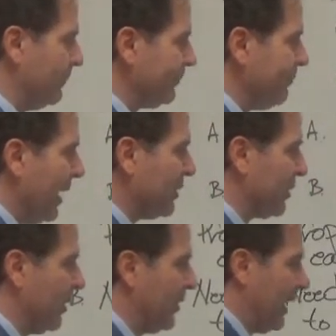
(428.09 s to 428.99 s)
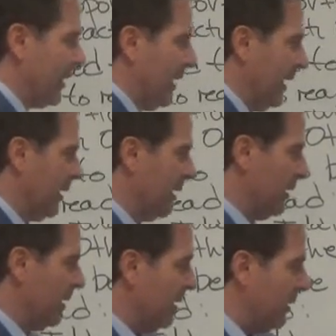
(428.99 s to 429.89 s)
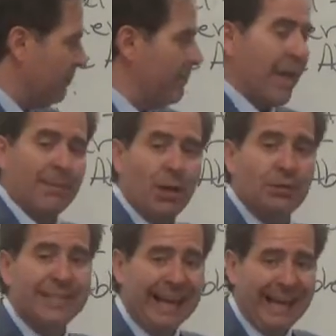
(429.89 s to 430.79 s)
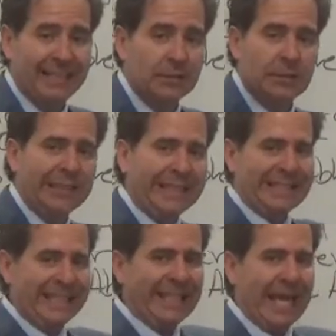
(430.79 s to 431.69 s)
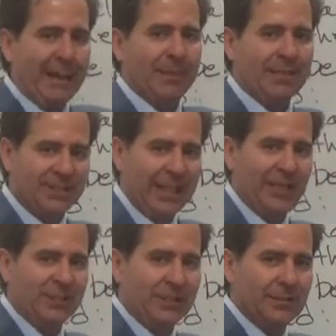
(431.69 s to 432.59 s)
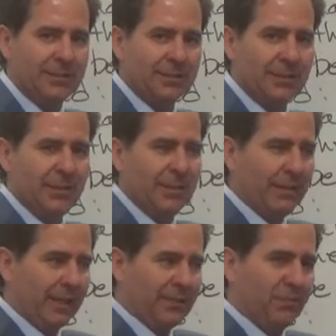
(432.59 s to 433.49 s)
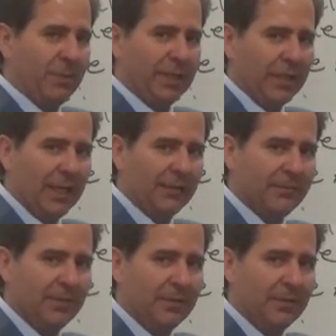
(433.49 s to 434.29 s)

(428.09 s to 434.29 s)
Make sure that the memo title is in capitalizations, that it's big enough,